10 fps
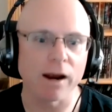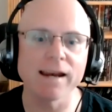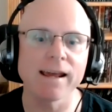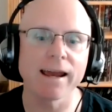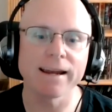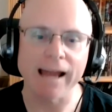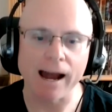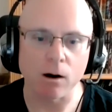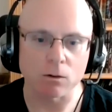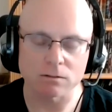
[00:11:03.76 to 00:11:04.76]
radiating
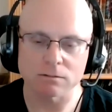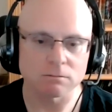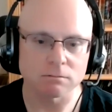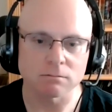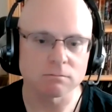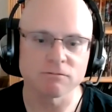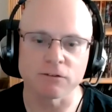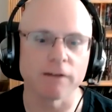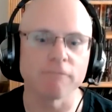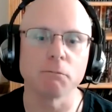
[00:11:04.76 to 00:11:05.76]
out
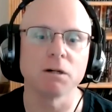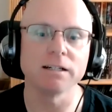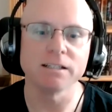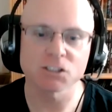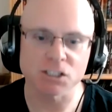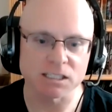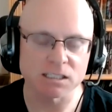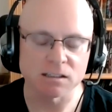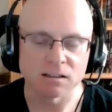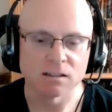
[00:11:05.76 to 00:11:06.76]
for everybody to
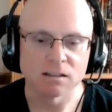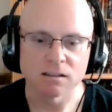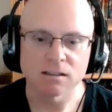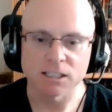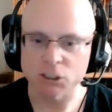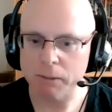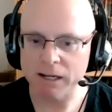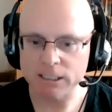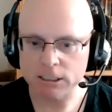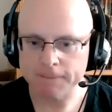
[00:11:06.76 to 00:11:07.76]
see in
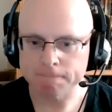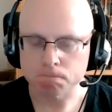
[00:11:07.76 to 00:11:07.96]
space.